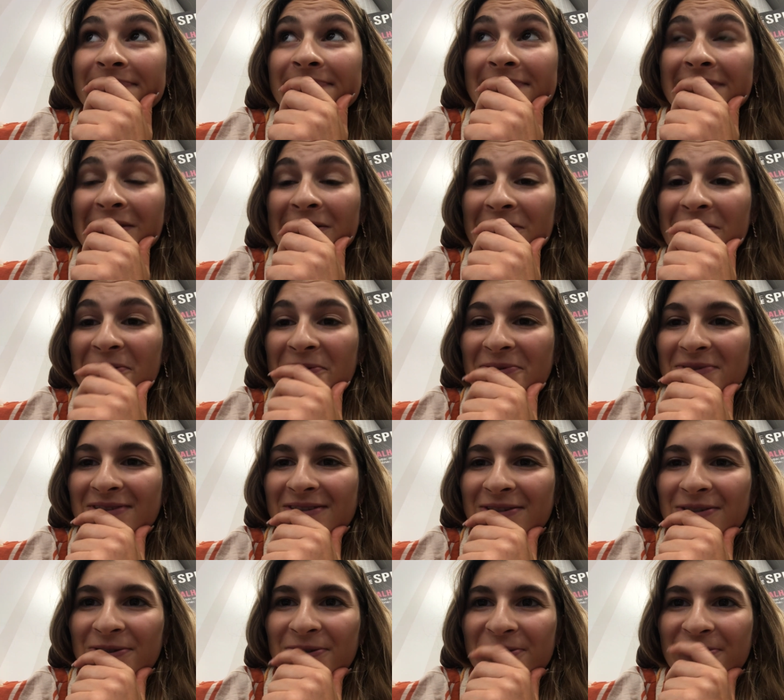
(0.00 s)
I don't know what
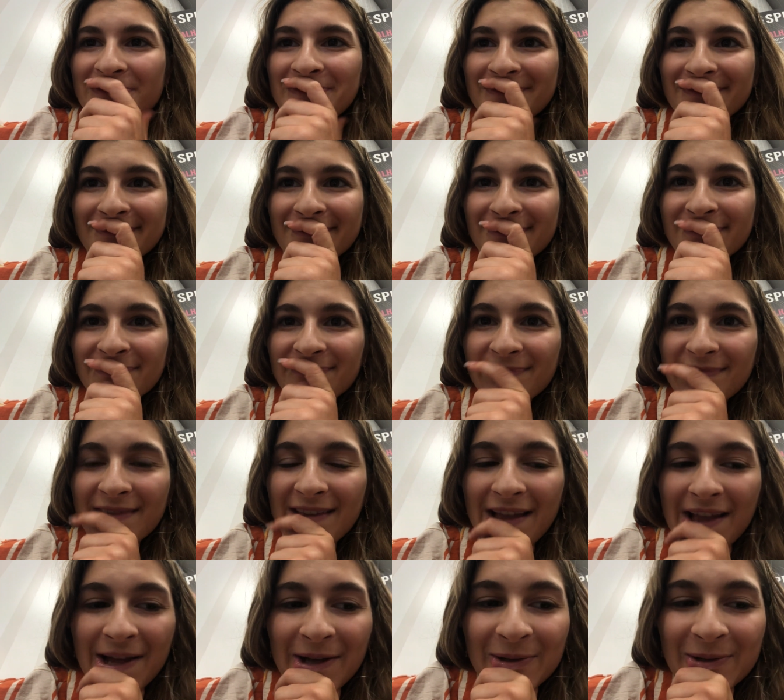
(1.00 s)
to do.
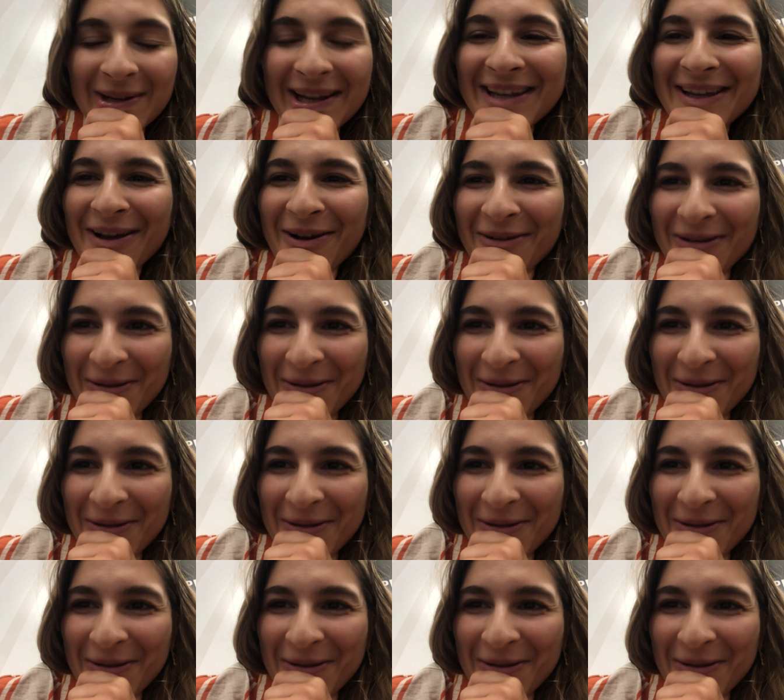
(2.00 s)
I'll, let, I'll